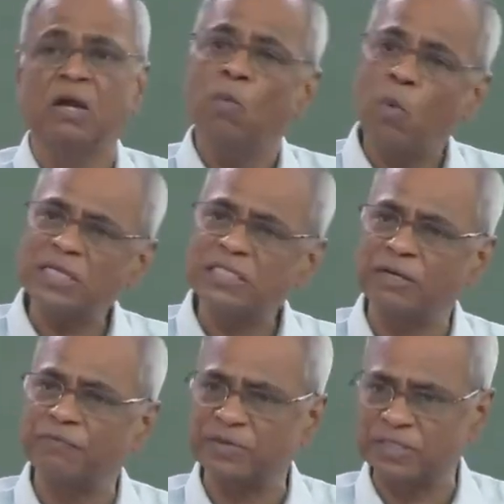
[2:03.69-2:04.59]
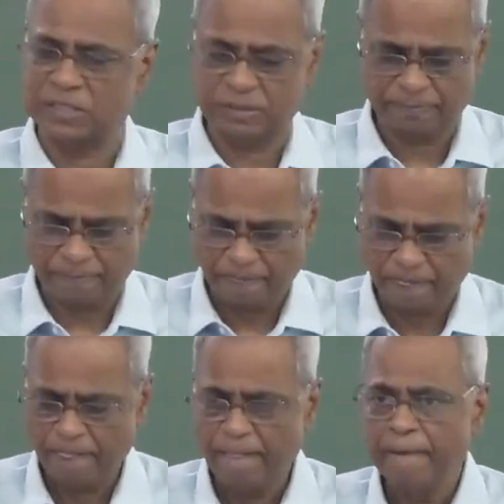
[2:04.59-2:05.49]
What is the difference?
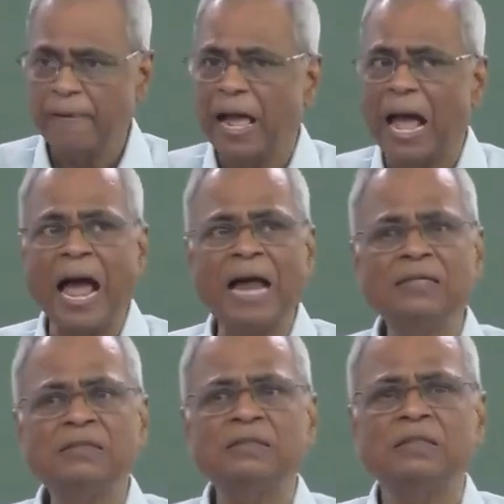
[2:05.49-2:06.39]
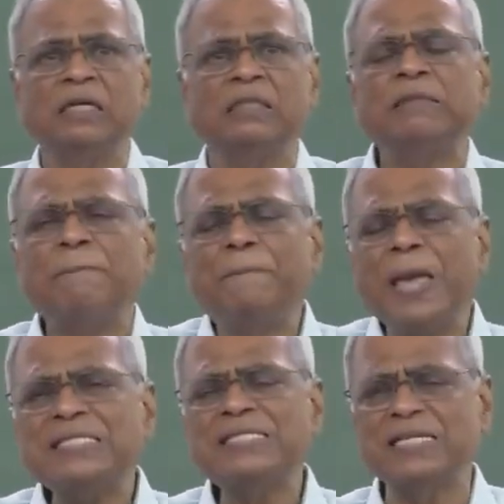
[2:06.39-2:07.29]
And the
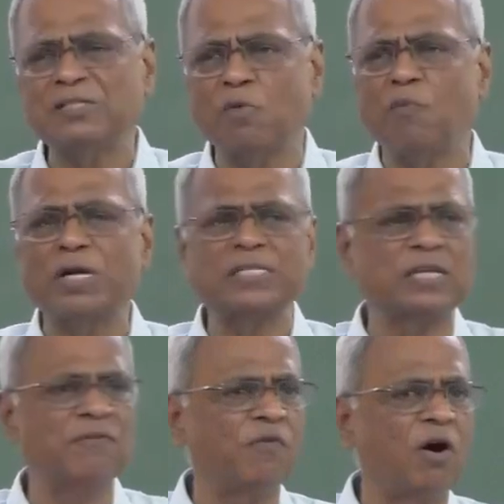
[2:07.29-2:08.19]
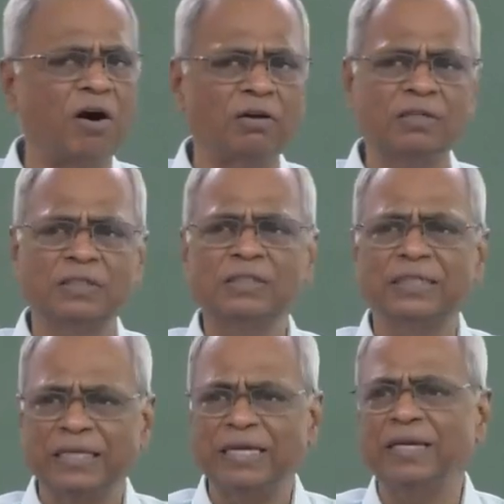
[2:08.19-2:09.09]
basics of what is involved
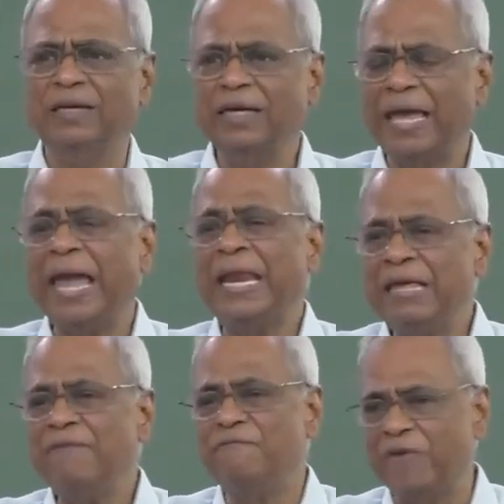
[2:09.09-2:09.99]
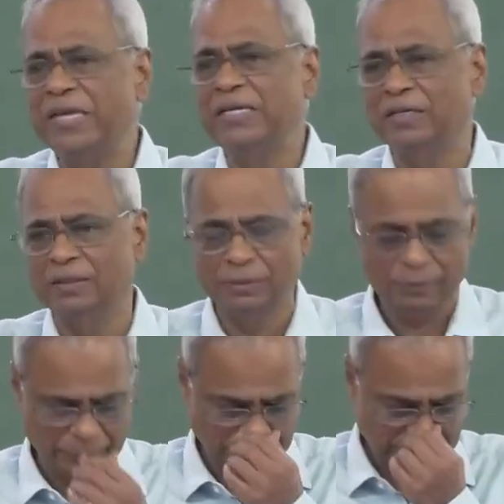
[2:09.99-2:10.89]
in any vehicle
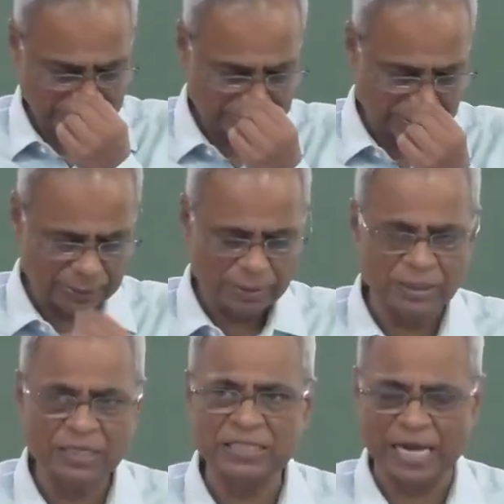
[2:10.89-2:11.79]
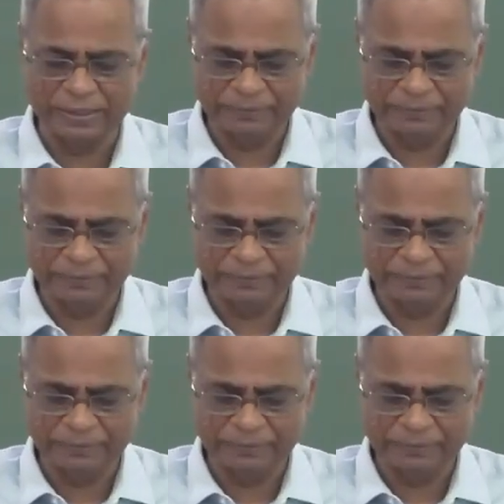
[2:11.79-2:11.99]
design.